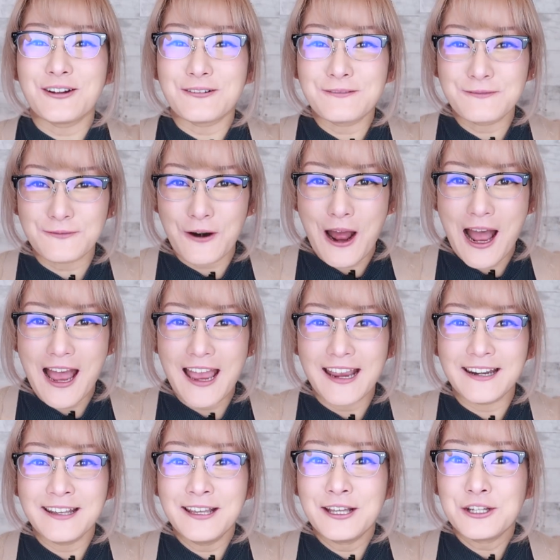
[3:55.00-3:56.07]
their
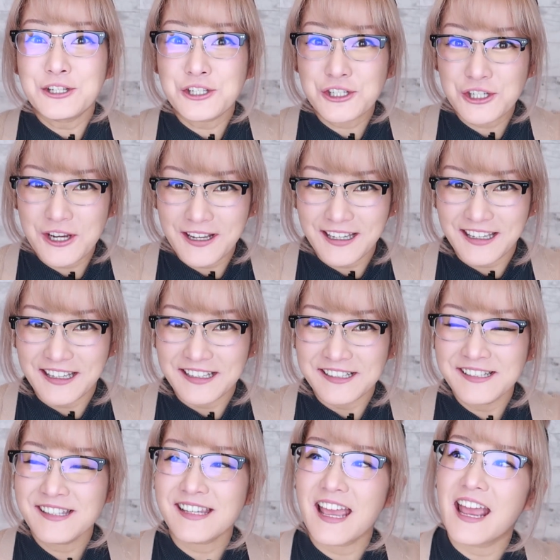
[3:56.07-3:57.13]
fried
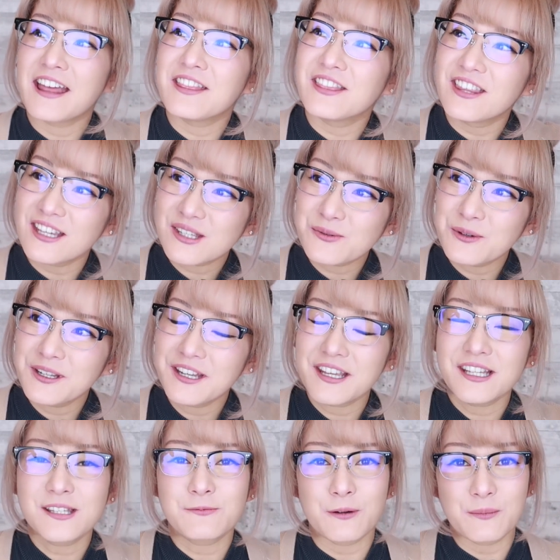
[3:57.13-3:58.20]
chickens, and this one
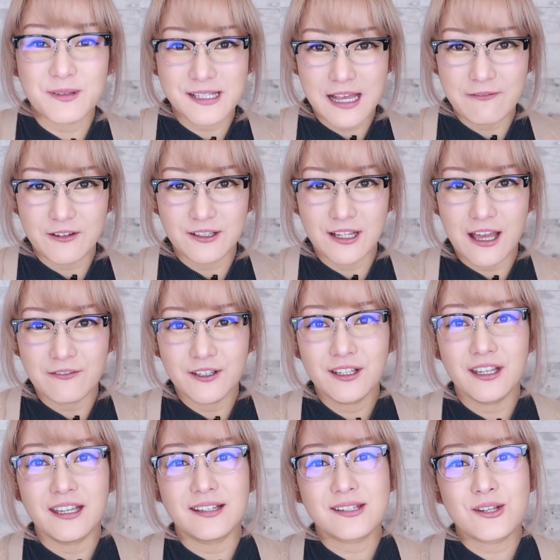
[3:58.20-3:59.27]
is from
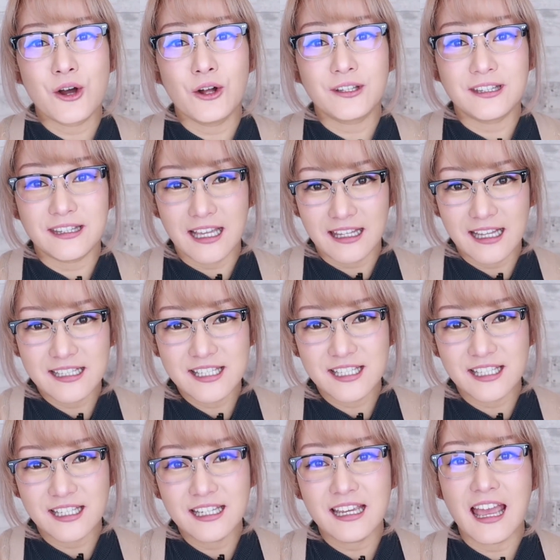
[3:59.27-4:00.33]
7-Eleven. It's called
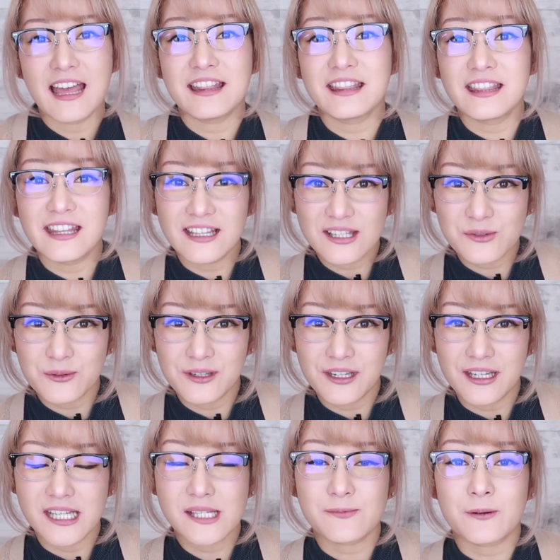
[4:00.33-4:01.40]
Nanachiki, and this
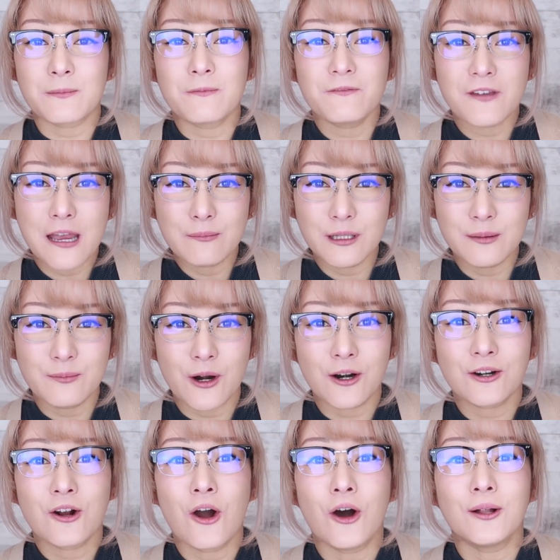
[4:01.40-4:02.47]
one is from Family
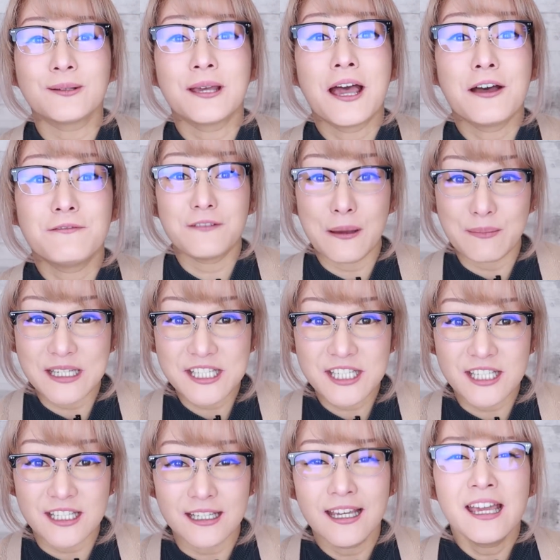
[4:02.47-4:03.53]
Mart called
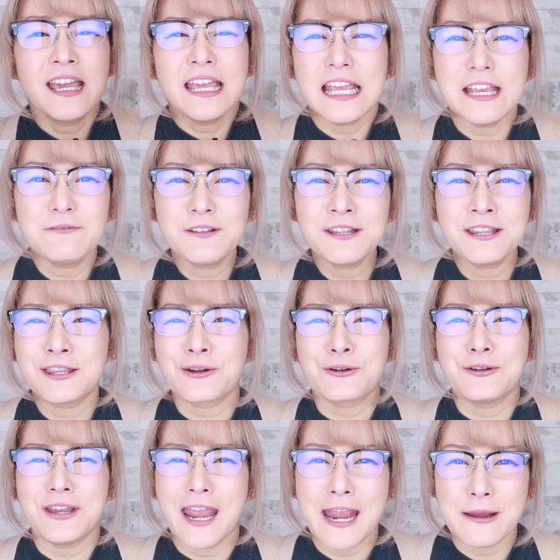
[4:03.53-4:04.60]
Famichiki. Even
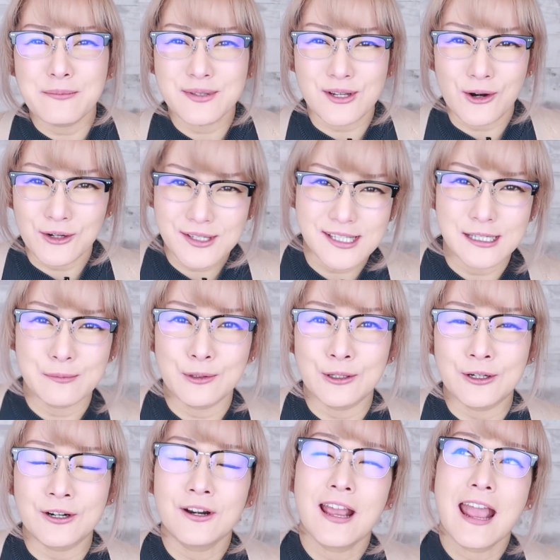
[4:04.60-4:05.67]
their names are
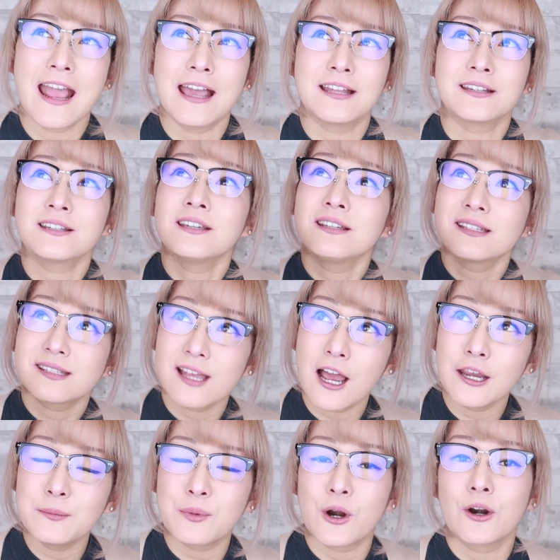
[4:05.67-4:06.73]
similar. And
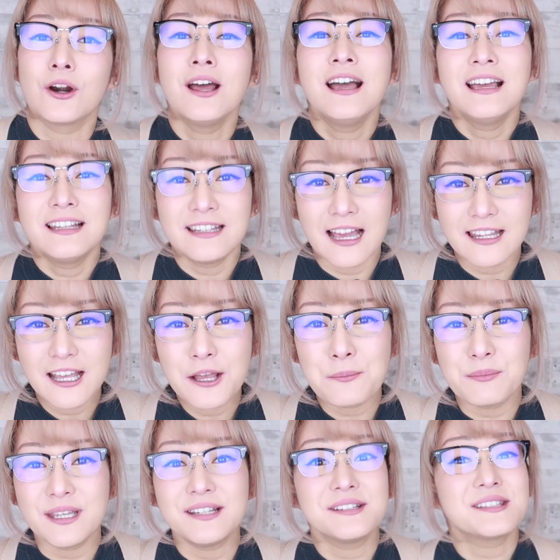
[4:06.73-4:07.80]
sidebar,
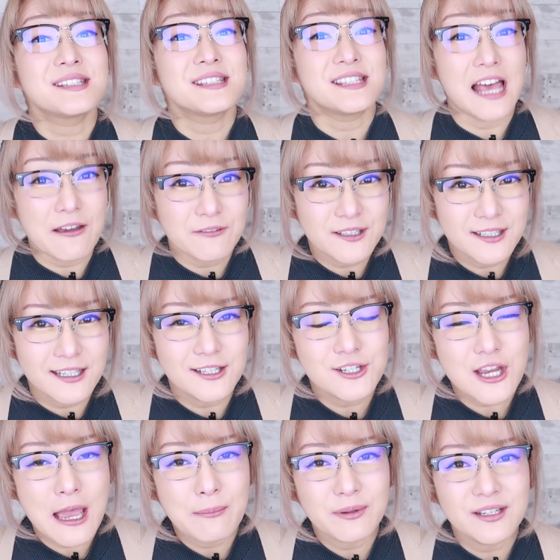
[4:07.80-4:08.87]
Nana means 7
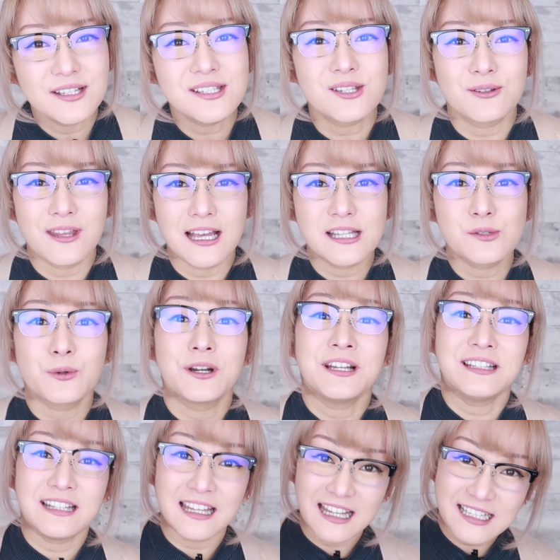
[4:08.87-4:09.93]
in Japanese, so that's
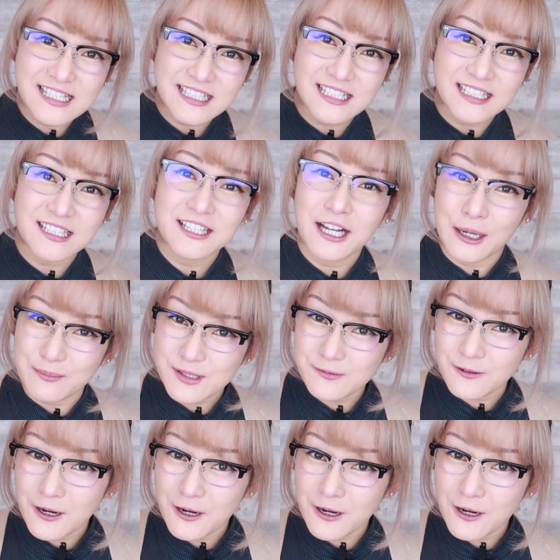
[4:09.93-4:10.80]
where Nanachiki comes